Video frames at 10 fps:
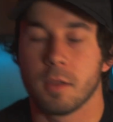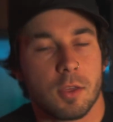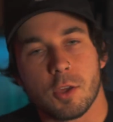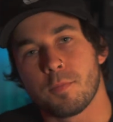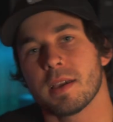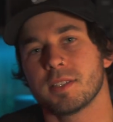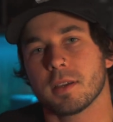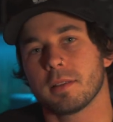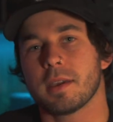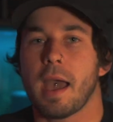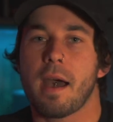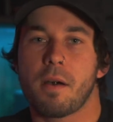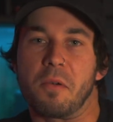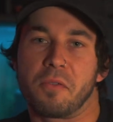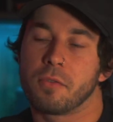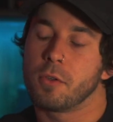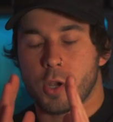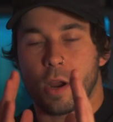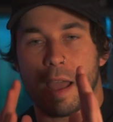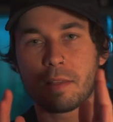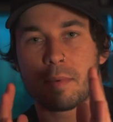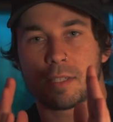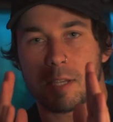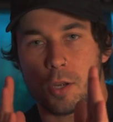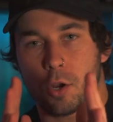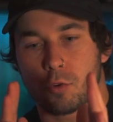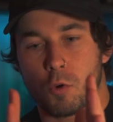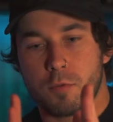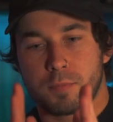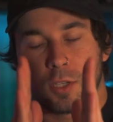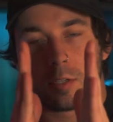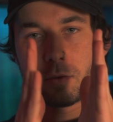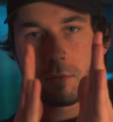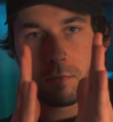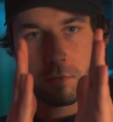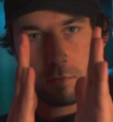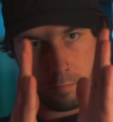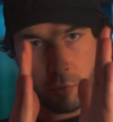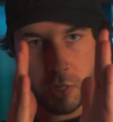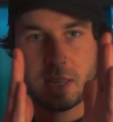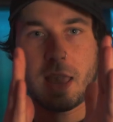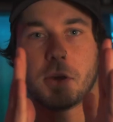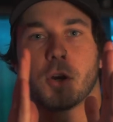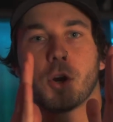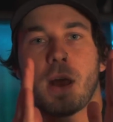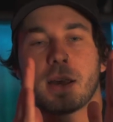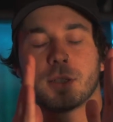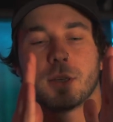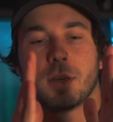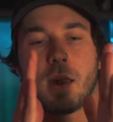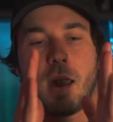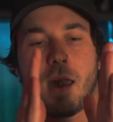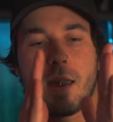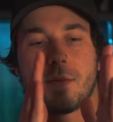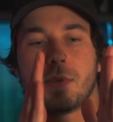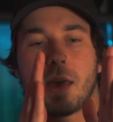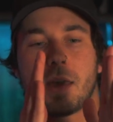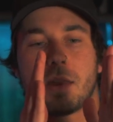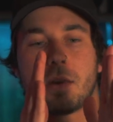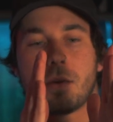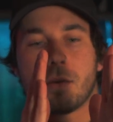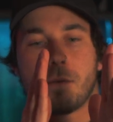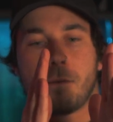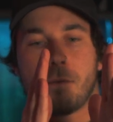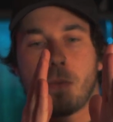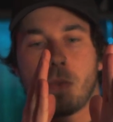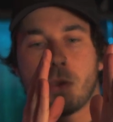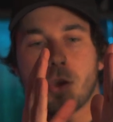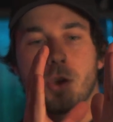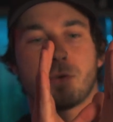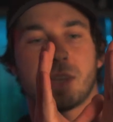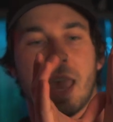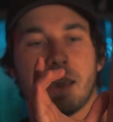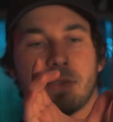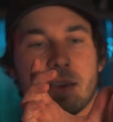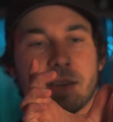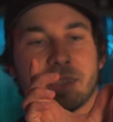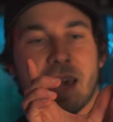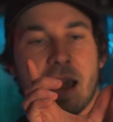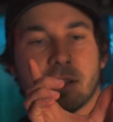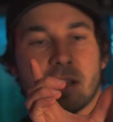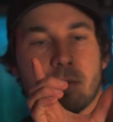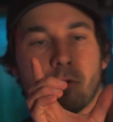You basically have your elements in your groups put together, correct? And then you take the exact same